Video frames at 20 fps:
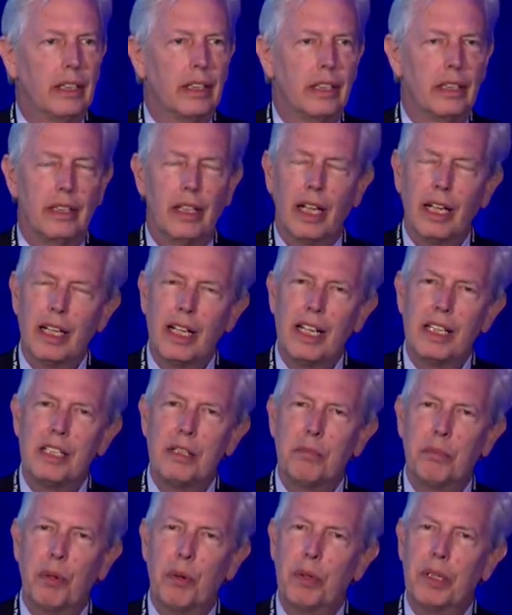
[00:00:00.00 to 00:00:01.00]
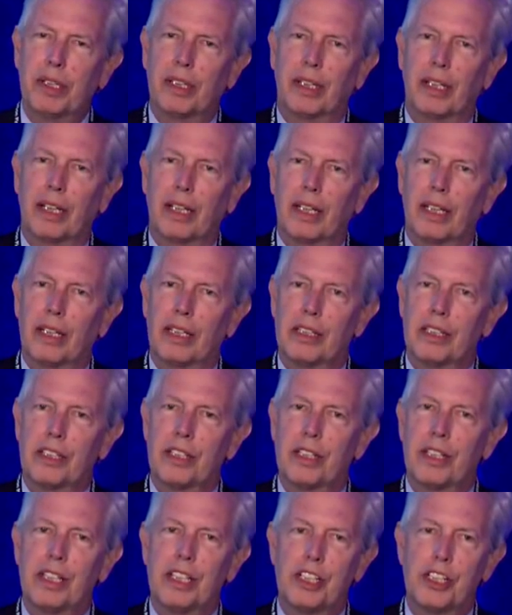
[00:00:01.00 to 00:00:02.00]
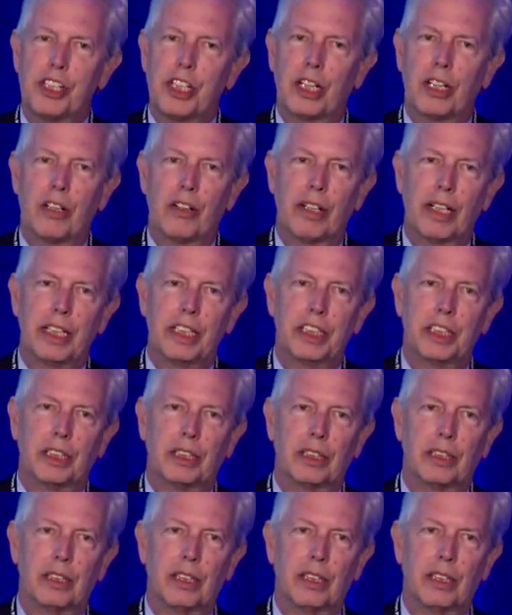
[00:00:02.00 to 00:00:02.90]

not as important to this generation.